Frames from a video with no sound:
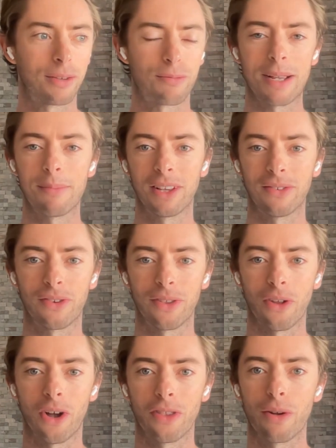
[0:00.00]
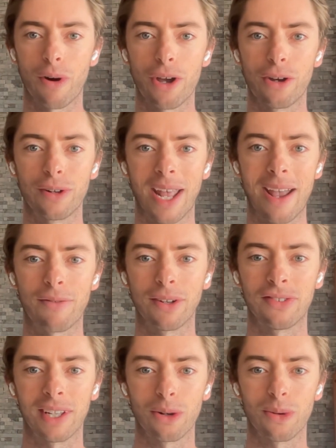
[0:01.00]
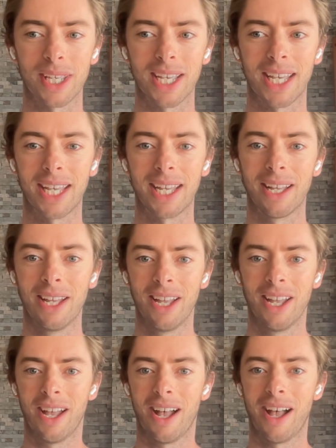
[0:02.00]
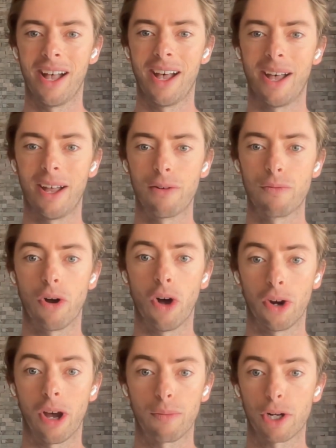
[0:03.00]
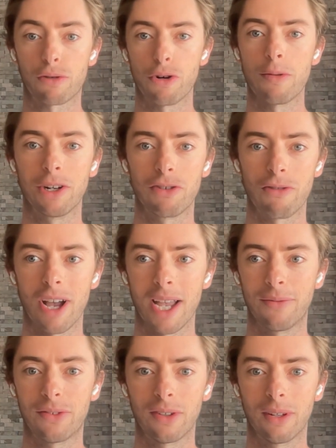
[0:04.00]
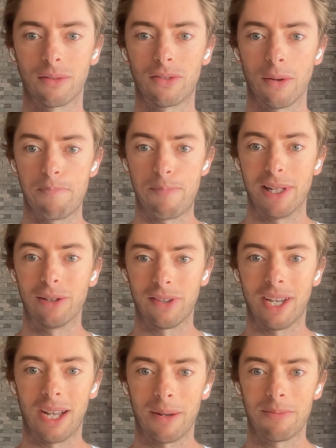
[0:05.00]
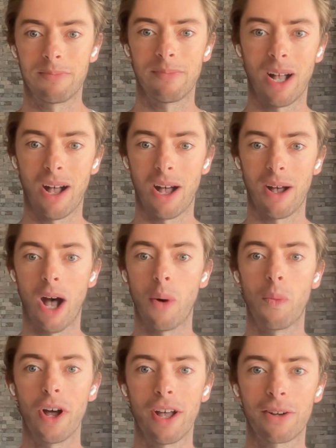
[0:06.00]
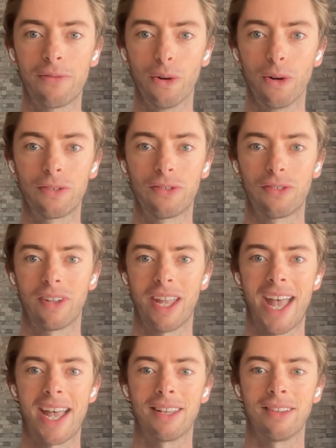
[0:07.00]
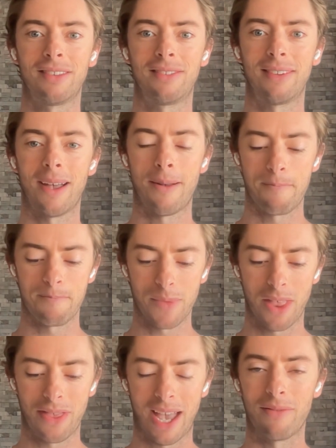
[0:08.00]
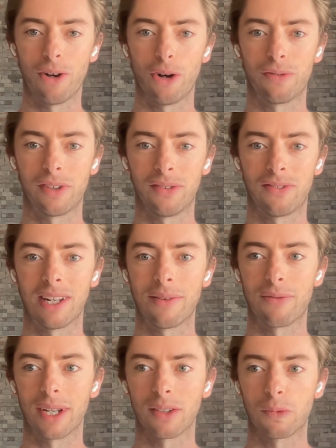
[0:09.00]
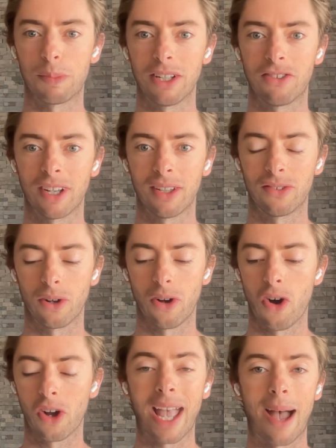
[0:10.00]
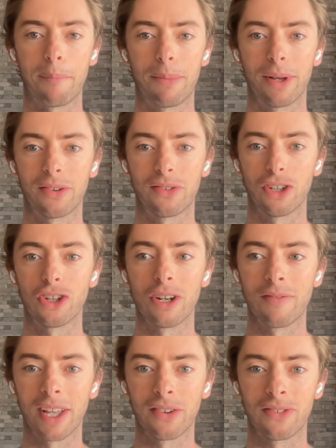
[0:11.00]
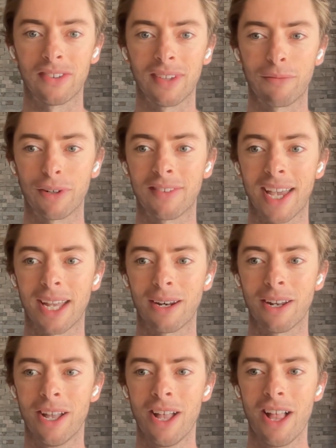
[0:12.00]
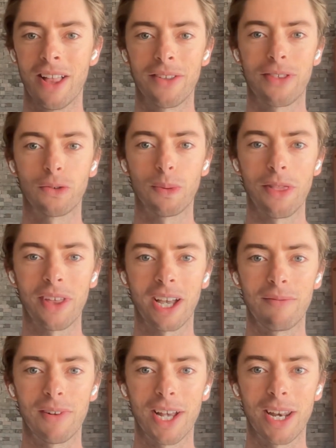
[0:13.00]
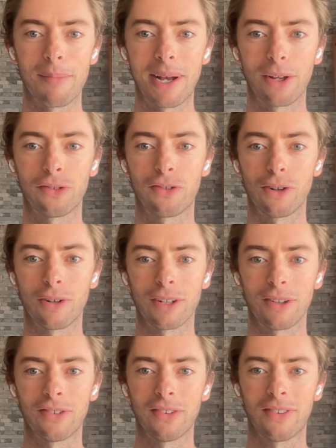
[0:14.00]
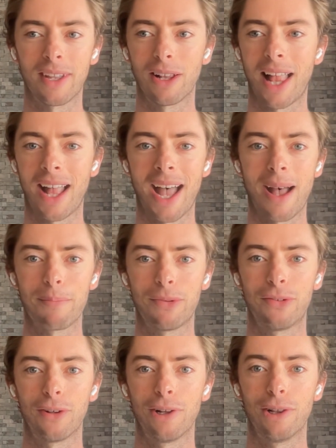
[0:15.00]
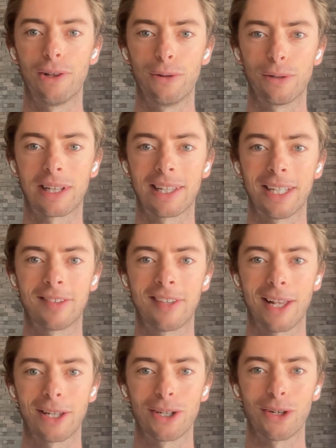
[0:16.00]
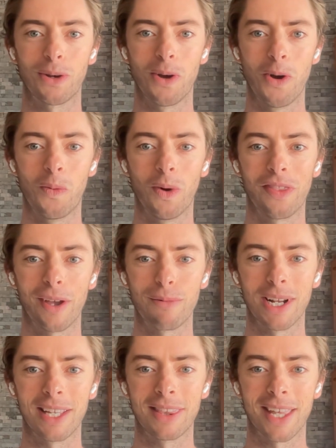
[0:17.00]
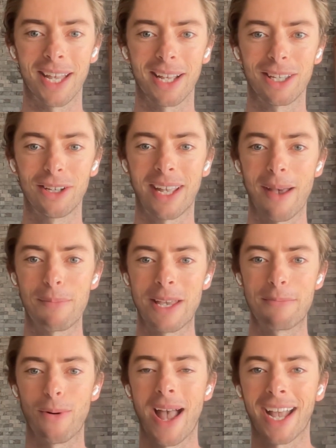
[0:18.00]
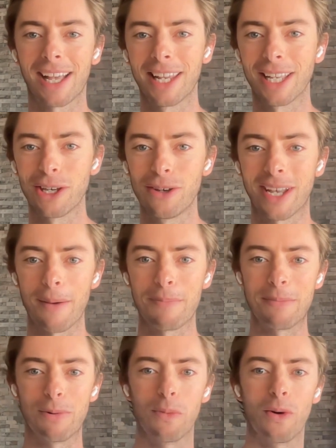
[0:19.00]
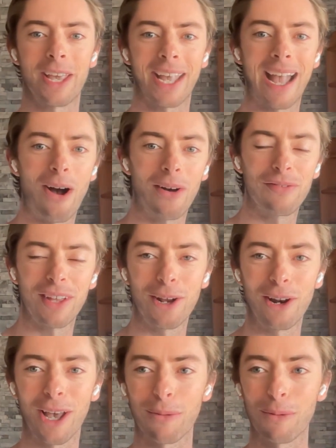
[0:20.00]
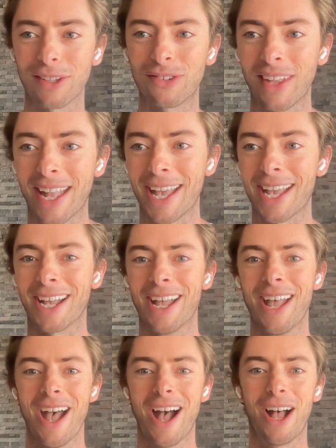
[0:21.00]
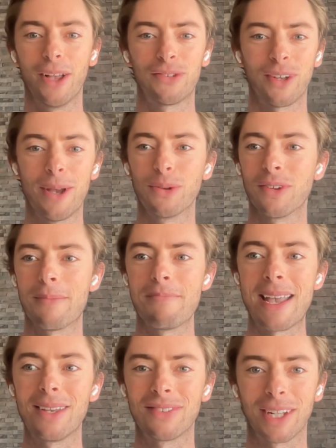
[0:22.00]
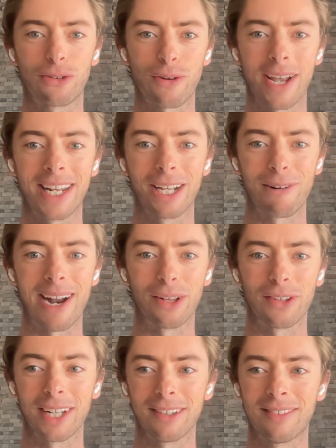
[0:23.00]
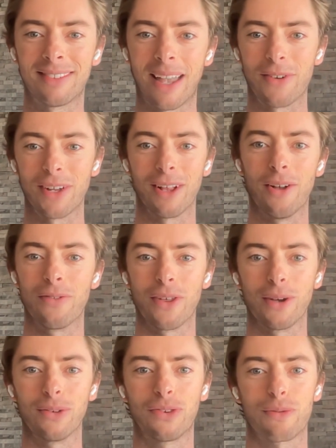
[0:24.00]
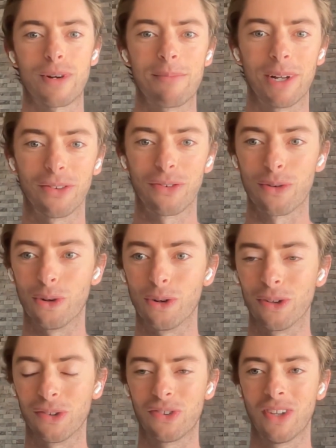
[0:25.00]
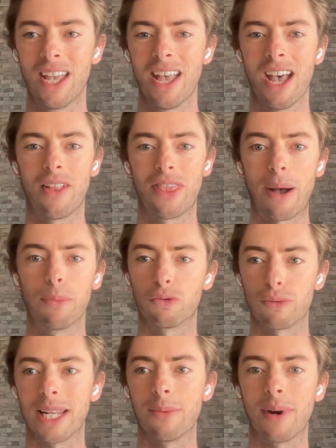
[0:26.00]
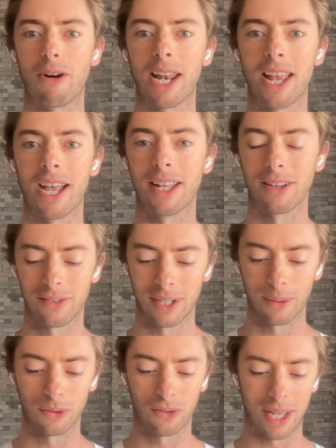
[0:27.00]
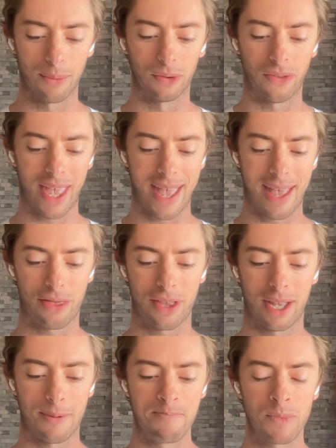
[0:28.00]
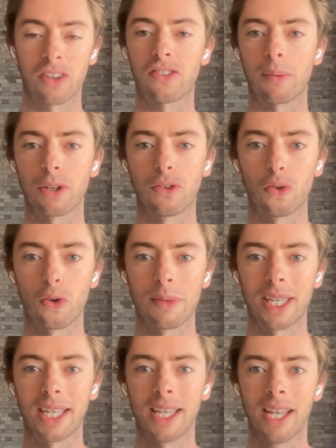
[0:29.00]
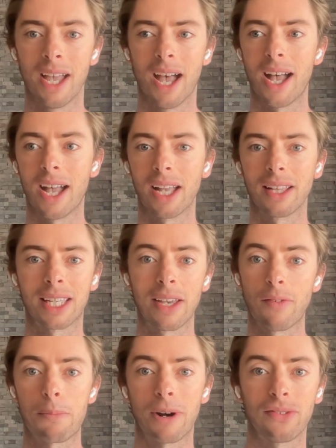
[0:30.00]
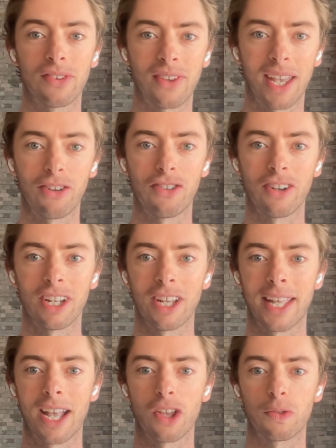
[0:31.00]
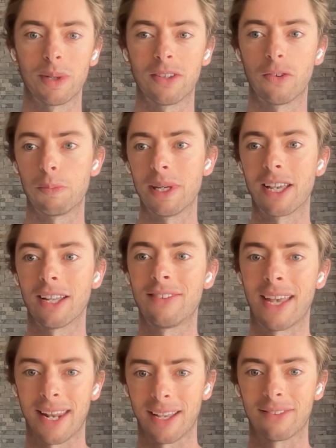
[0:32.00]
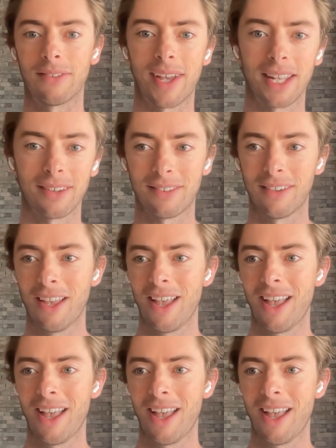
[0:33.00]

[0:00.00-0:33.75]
three months of on the road every single year uh, on our recruitment drive to to build our our, our workforce, and um, that involved us delivering speeches on, on, campus at universities every day. And if there's one thing I've learned about students, is they'll absolutely tell you what they really think. You get people heckling you, you get people walking out if they don't like what you're saying. Uh, so it was an amazing training ground. I did seven of those three month tours, and that was really where I learned. And it was it was there that someone saw me uh, give a presentation and they asked me to speak at a TEDx event.